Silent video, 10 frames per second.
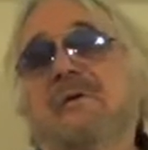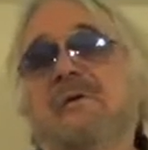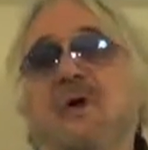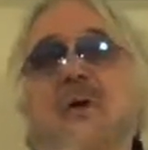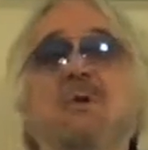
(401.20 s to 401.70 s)
the
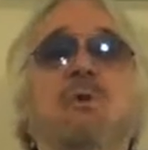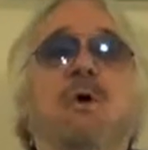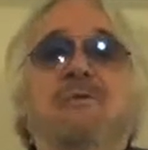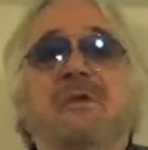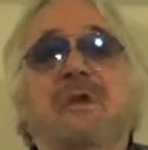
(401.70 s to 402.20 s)
time you
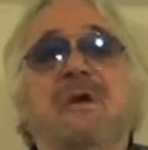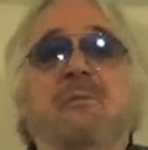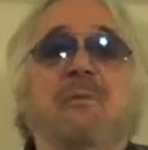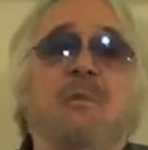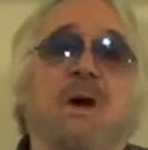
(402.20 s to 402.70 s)
want to
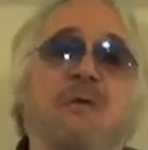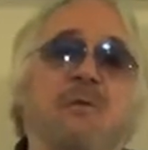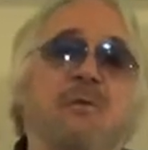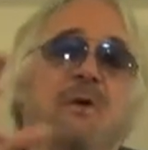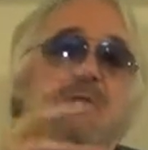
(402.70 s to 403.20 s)
come,
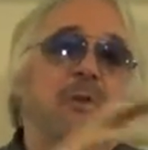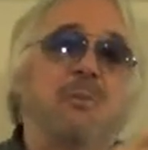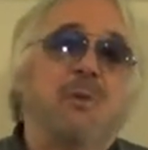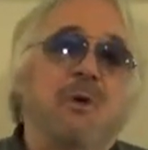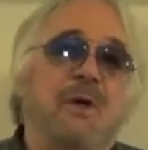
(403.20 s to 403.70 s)
either when
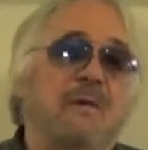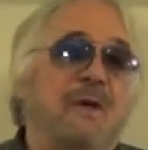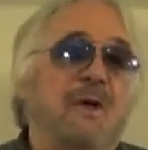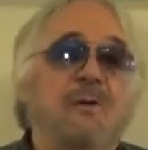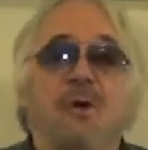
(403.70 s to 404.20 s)
we're putting
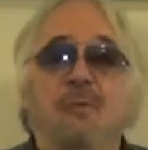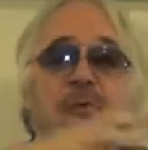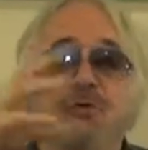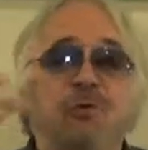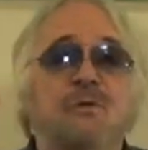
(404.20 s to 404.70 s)
the
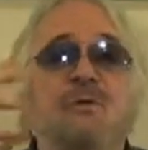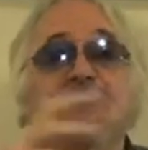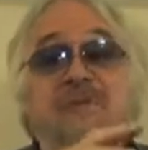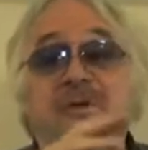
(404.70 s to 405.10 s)
armature and the